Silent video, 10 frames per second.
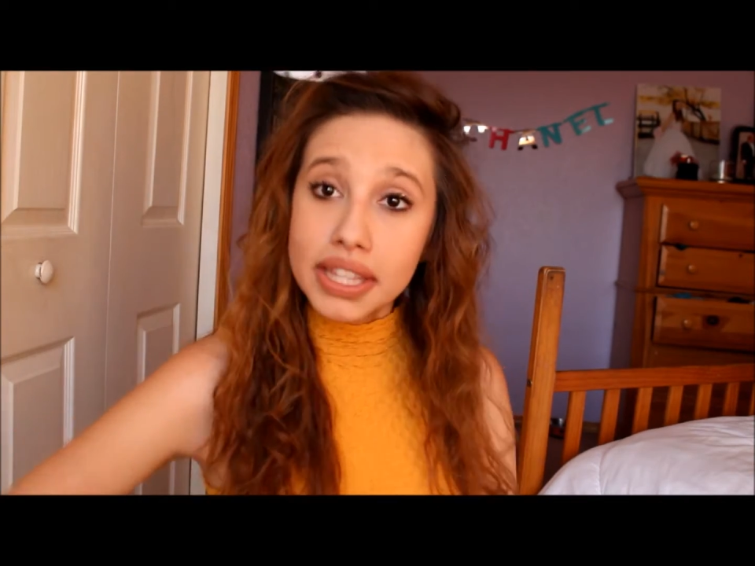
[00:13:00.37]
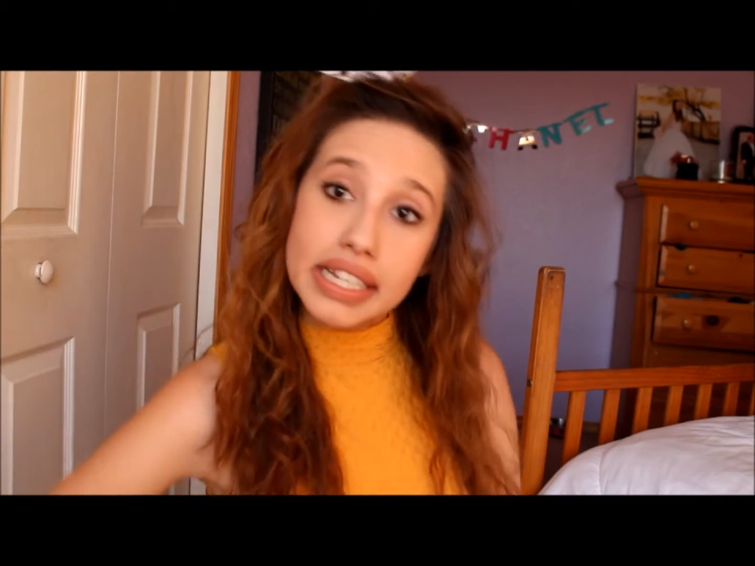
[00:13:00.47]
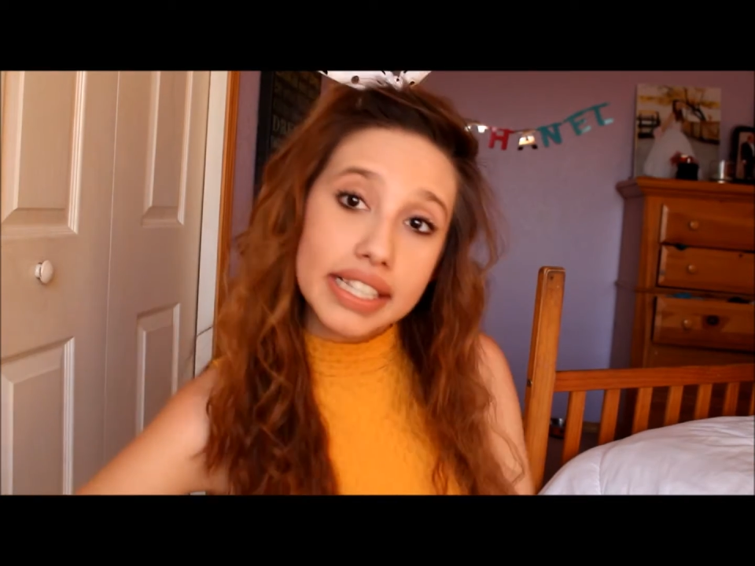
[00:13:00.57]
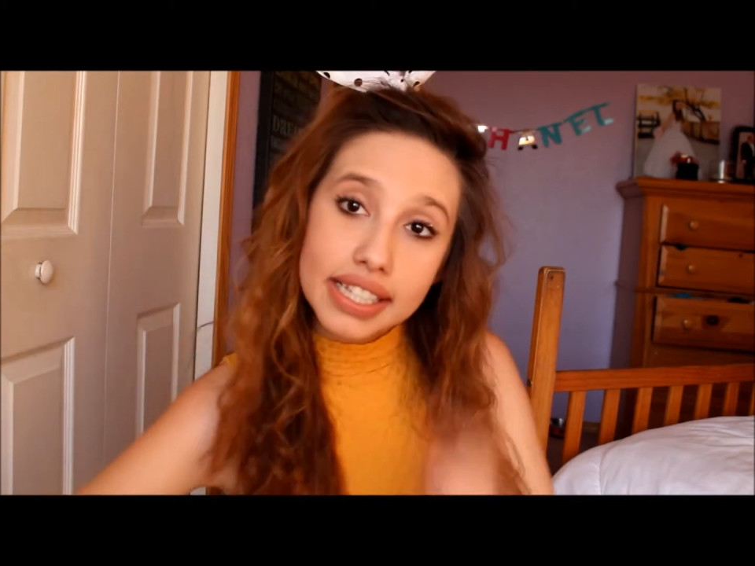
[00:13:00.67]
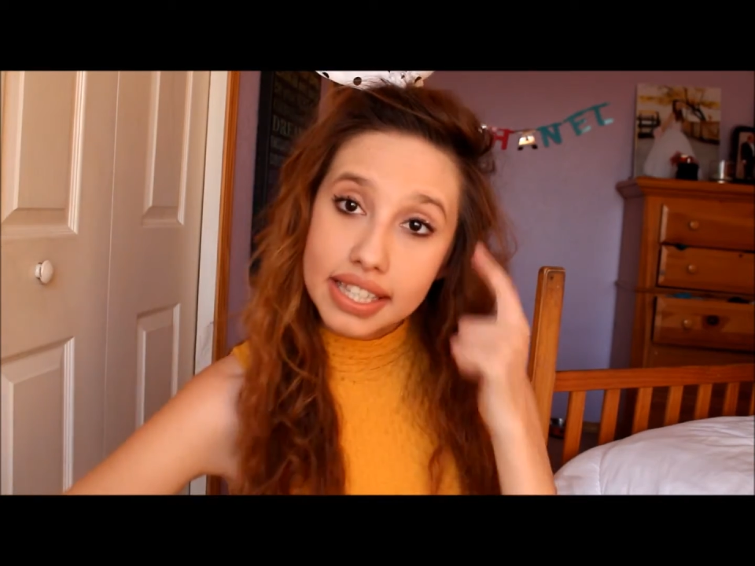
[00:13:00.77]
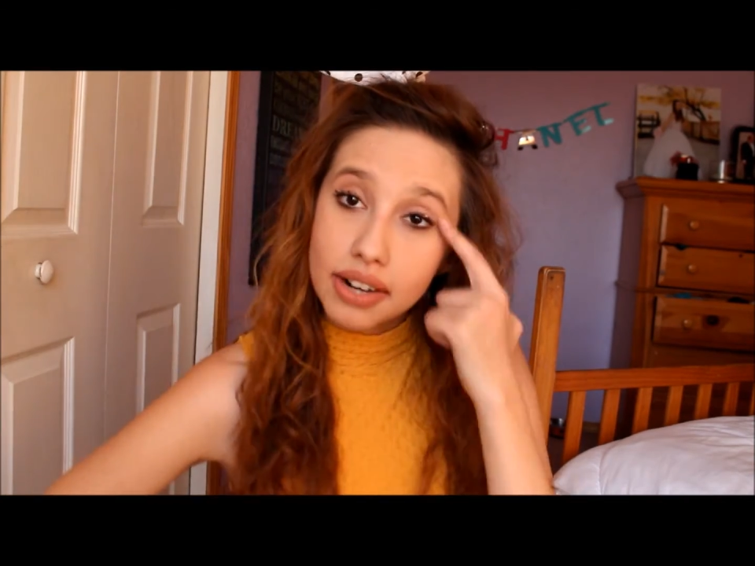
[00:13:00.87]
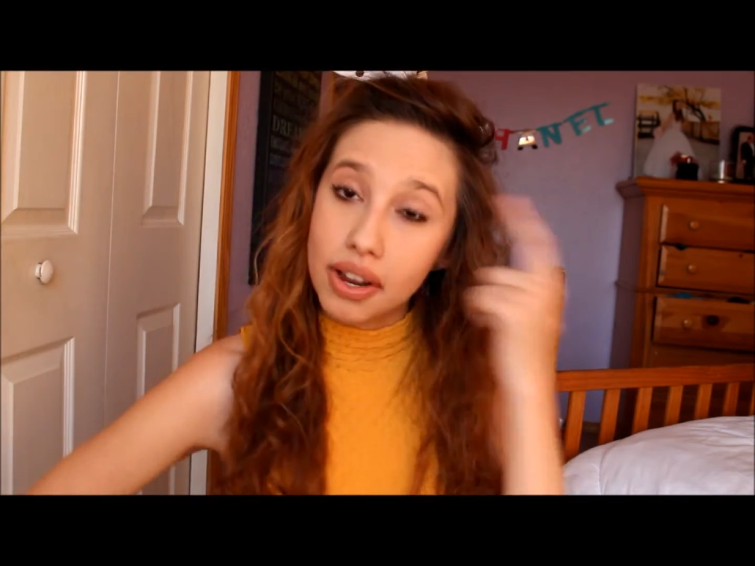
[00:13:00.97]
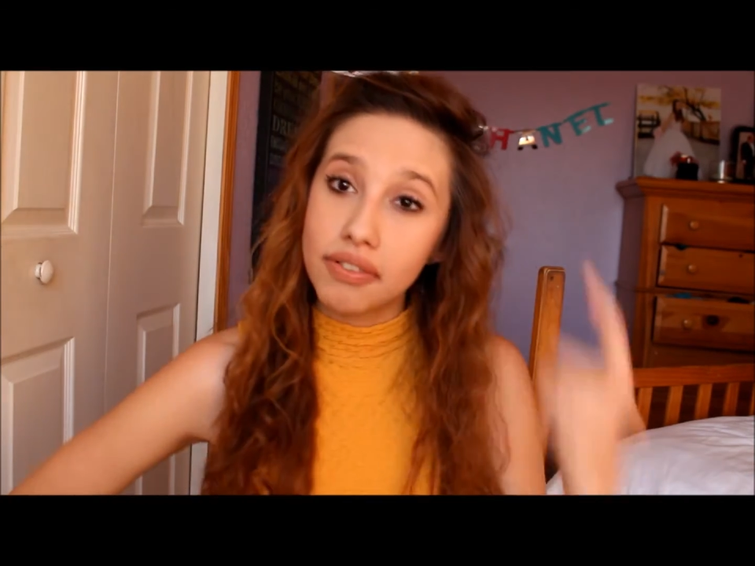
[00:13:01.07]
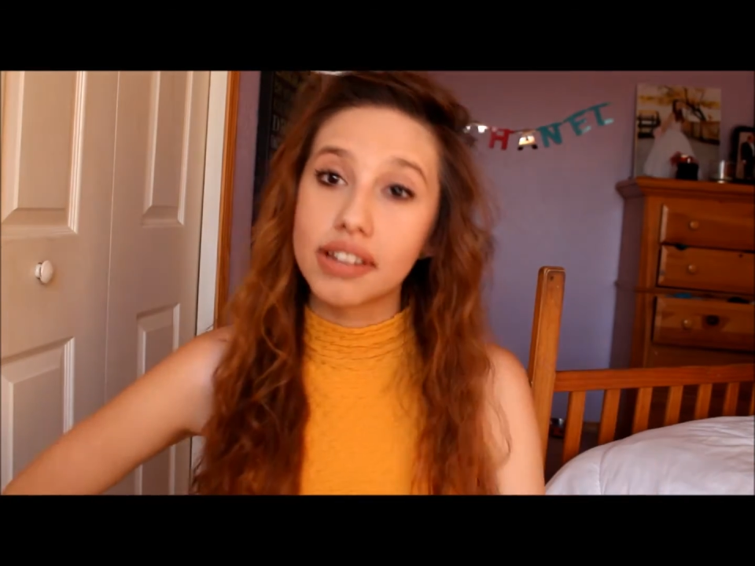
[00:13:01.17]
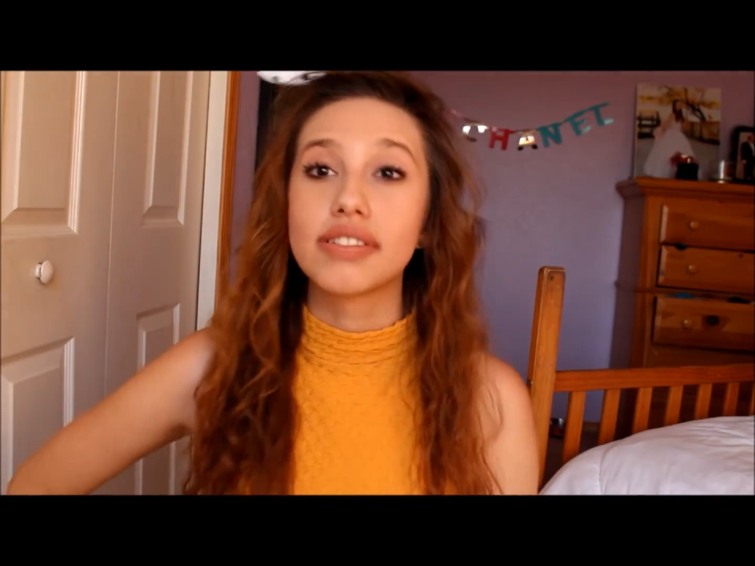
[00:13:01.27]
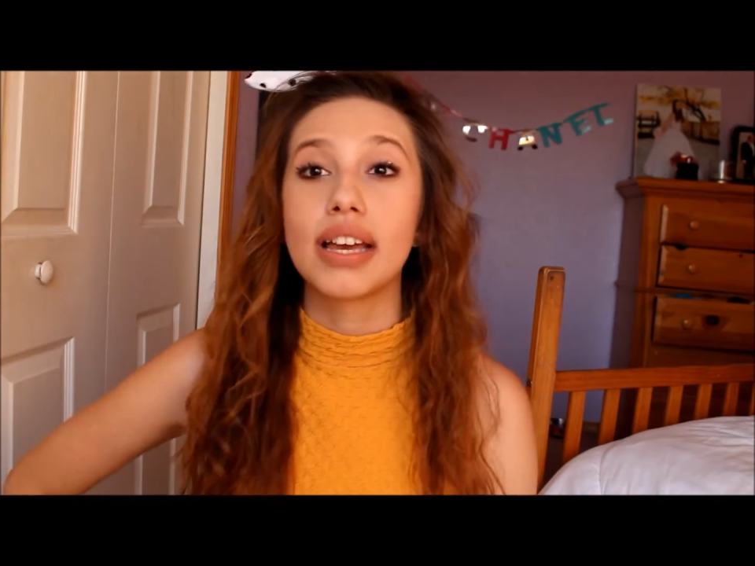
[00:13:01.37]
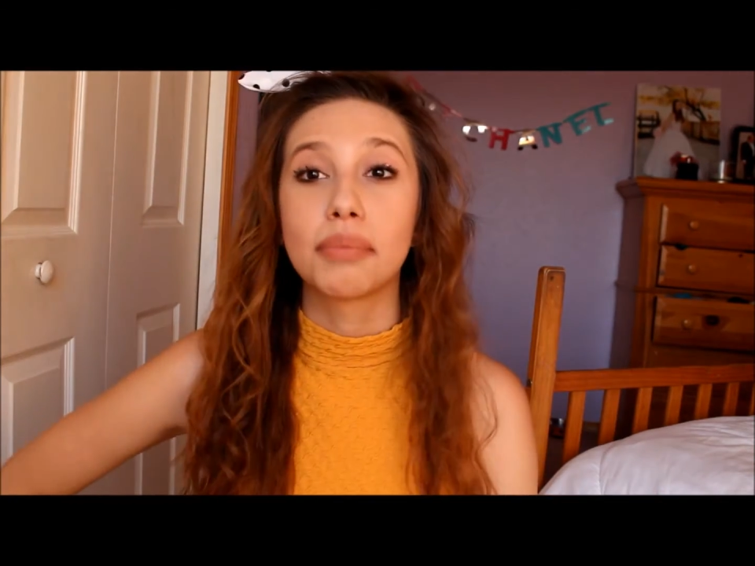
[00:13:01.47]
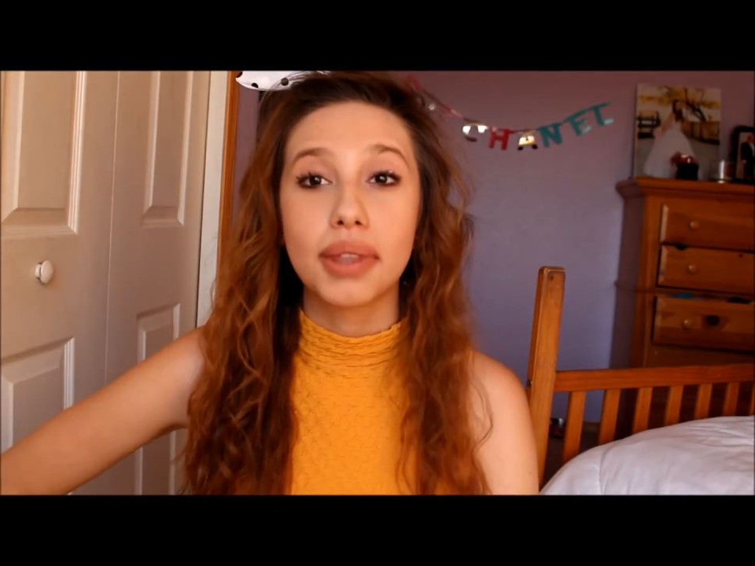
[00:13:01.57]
things because I don't have enough time